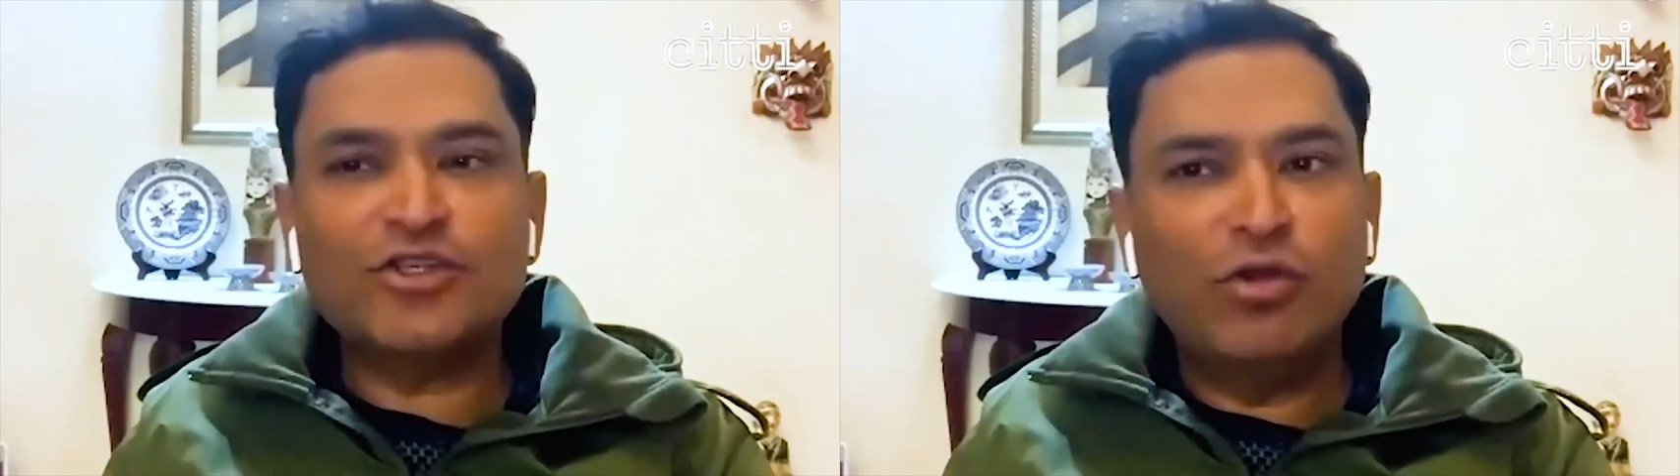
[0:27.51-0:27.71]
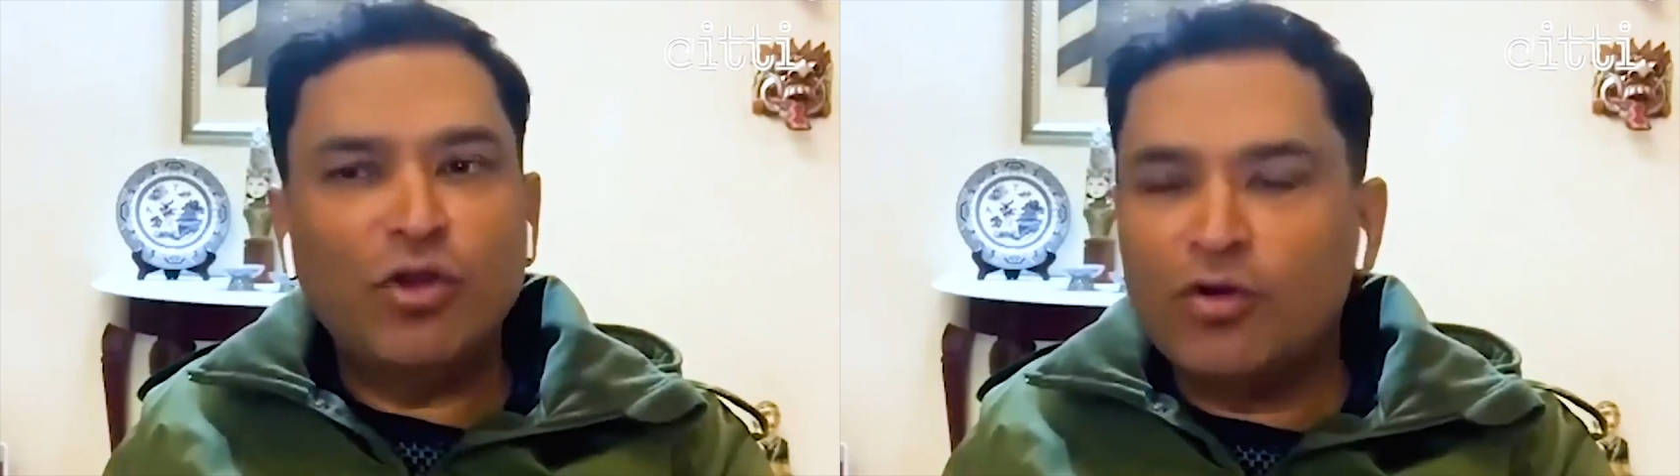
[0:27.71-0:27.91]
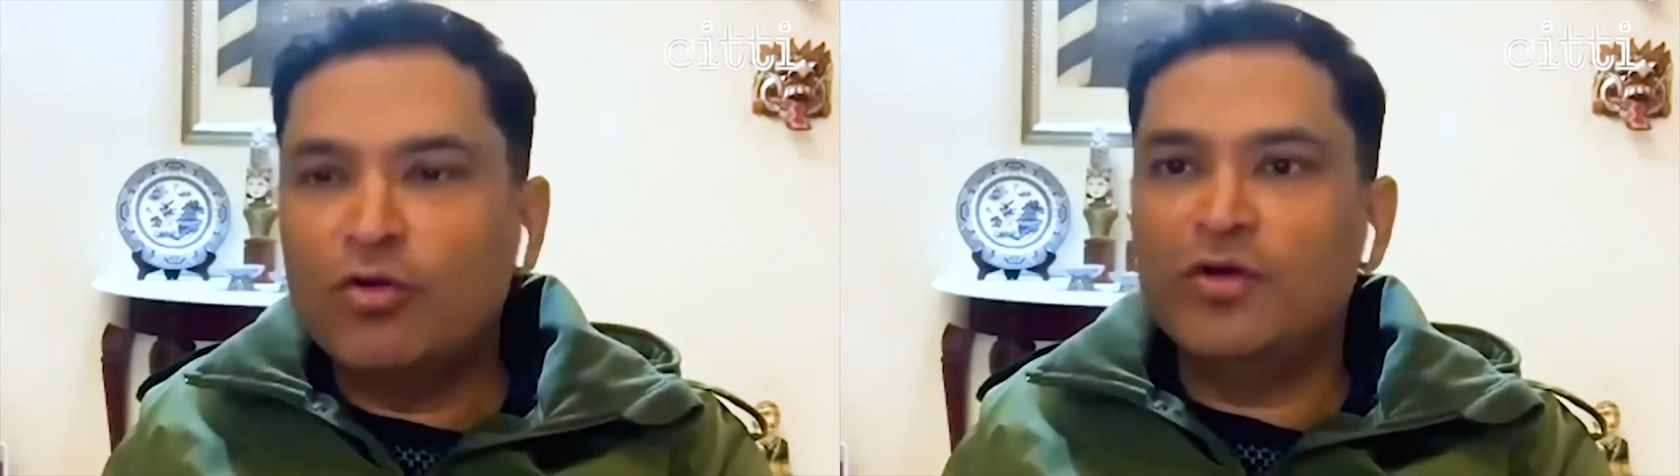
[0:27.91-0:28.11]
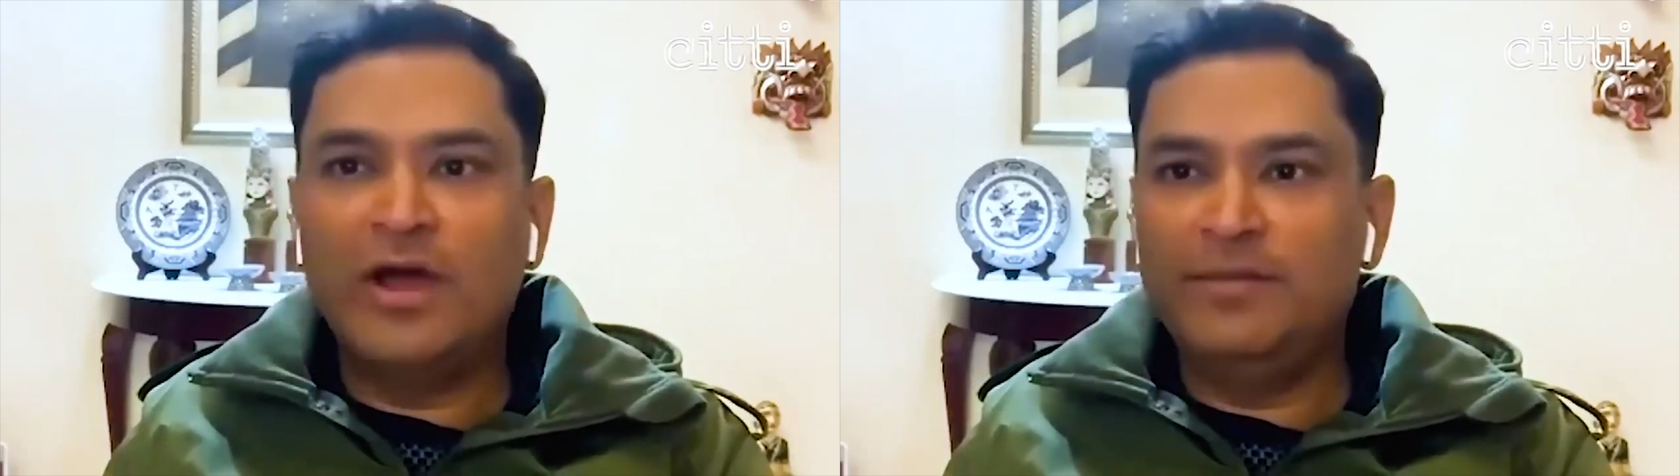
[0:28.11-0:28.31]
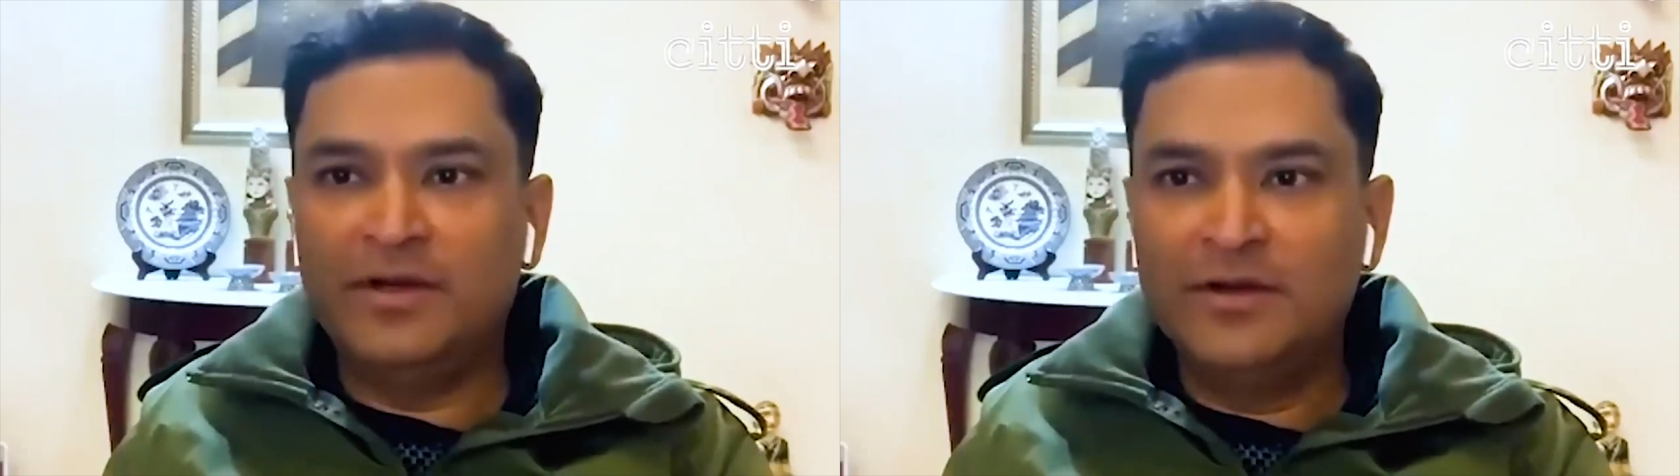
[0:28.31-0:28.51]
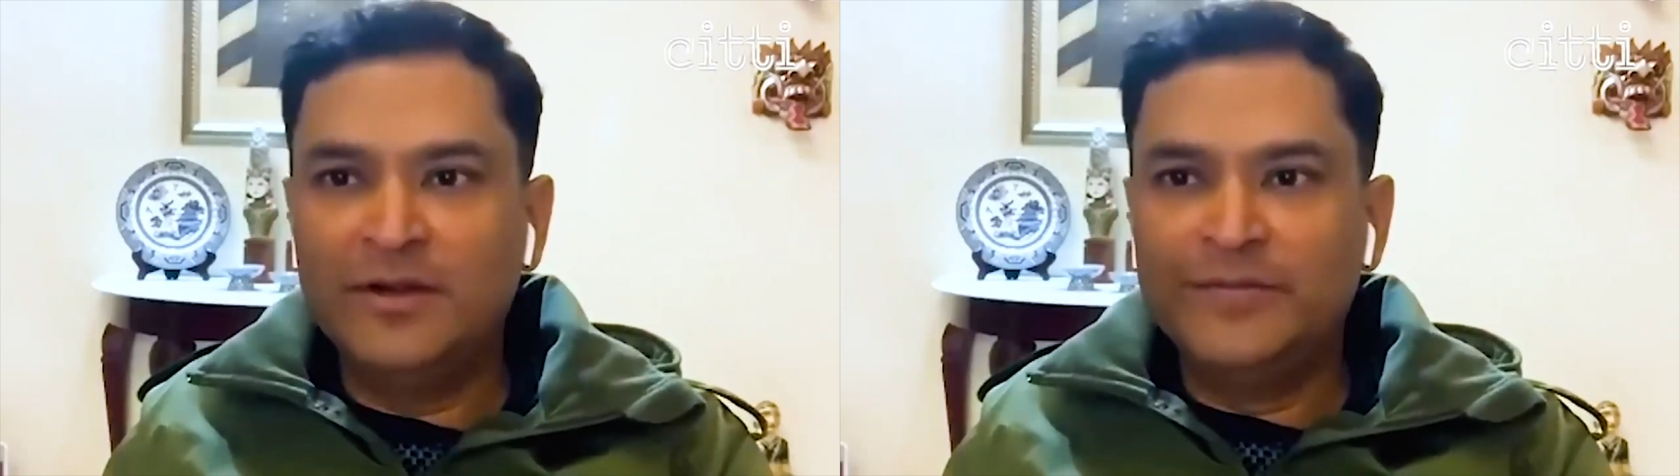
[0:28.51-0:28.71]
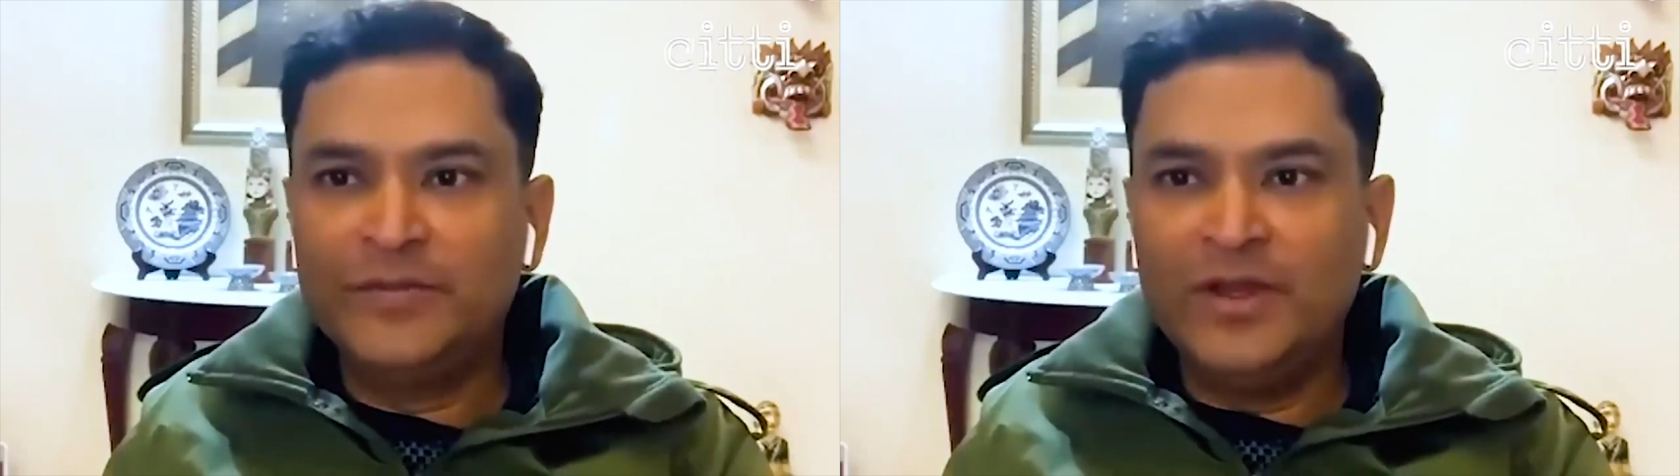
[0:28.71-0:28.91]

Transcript: That's not going to happen.